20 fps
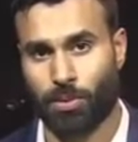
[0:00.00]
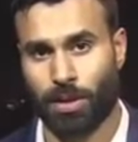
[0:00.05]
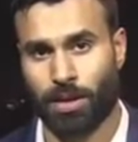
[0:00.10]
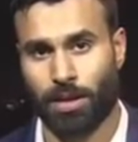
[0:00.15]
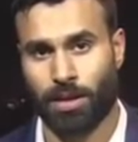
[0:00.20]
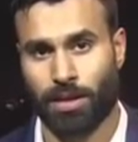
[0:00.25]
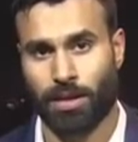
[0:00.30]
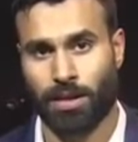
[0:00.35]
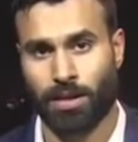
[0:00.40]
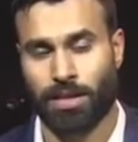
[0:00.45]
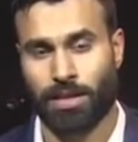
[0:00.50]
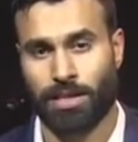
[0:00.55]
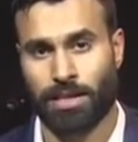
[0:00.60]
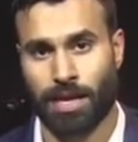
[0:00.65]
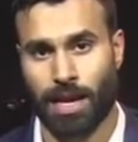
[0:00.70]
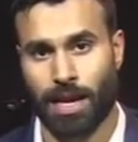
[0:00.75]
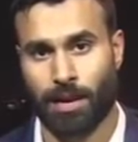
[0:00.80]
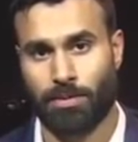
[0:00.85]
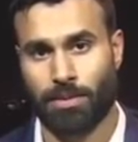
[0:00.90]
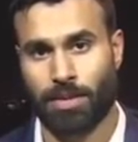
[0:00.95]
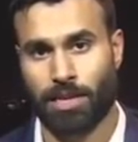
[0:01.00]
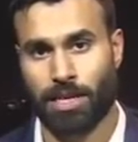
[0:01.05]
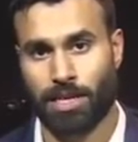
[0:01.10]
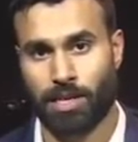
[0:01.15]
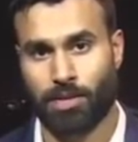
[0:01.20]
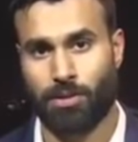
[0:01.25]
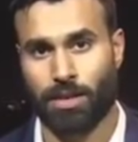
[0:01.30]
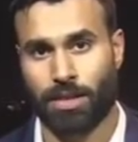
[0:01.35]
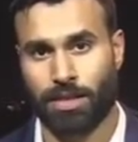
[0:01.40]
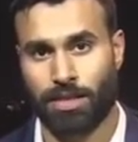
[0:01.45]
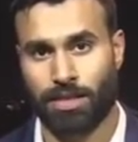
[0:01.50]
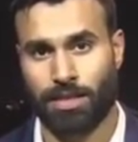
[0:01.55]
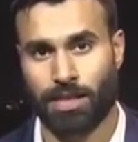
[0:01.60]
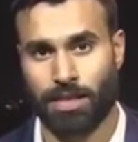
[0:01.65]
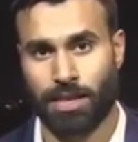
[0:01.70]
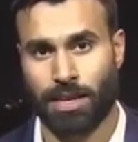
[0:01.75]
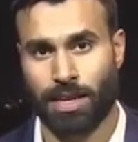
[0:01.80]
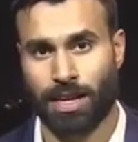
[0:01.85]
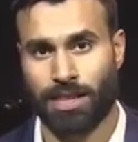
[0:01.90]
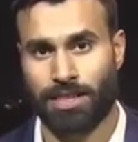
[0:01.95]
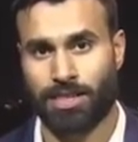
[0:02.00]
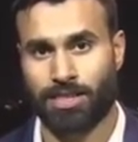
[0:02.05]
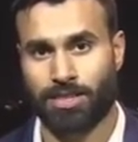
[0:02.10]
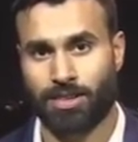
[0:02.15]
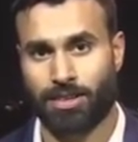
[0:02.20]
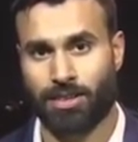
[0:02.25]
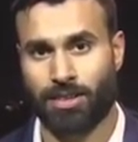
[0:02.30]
where he named Israel. He said that he has